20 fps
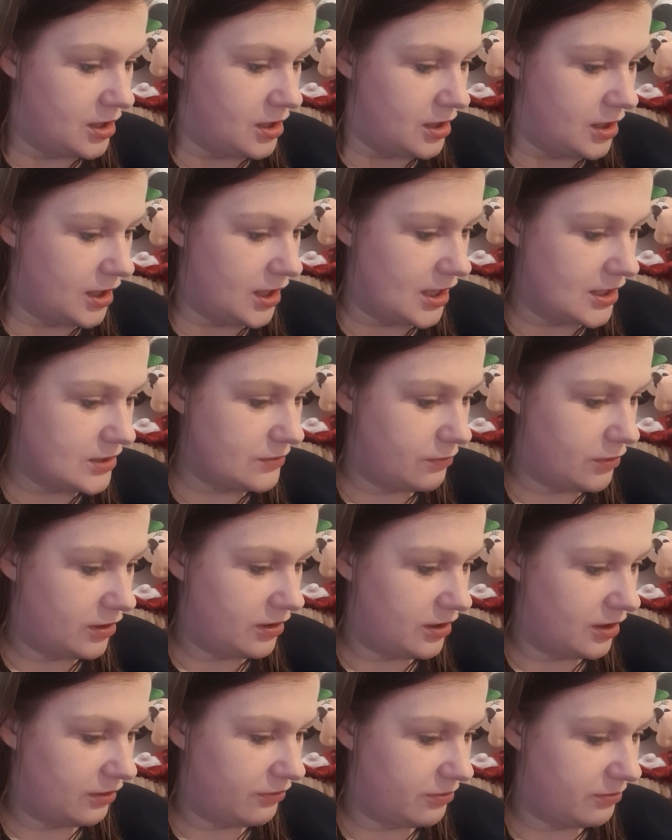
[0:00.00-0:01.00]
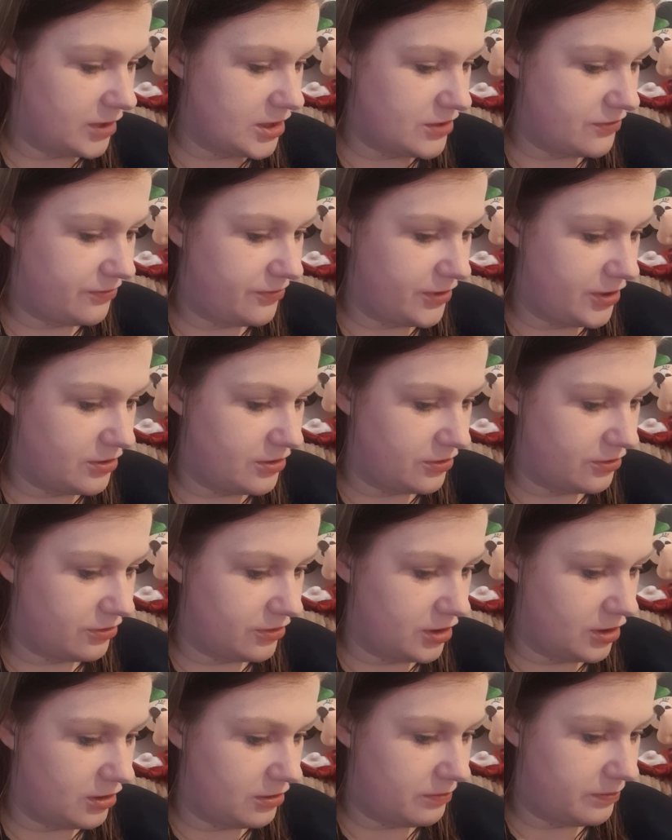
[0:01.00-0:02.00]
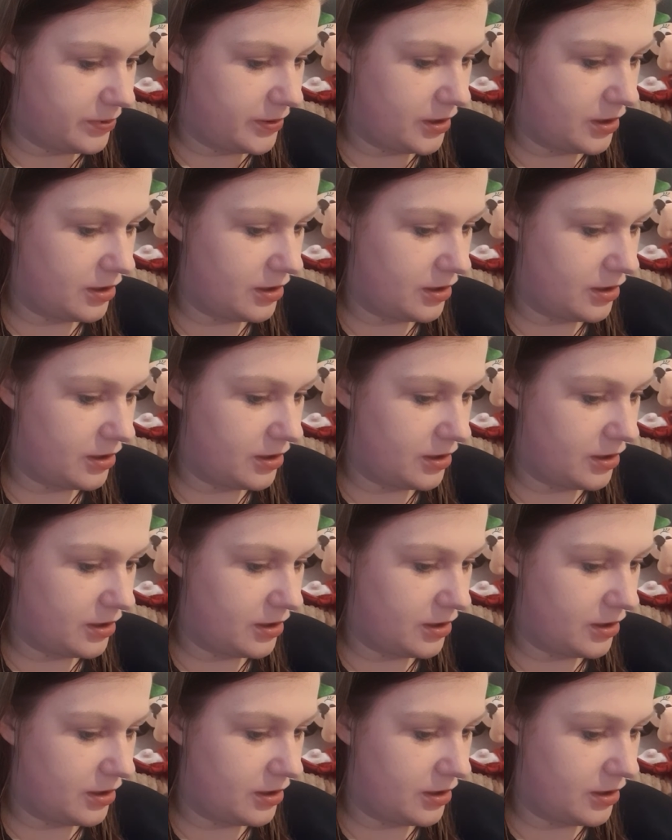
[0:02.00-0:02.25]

He eats one thing from each food group.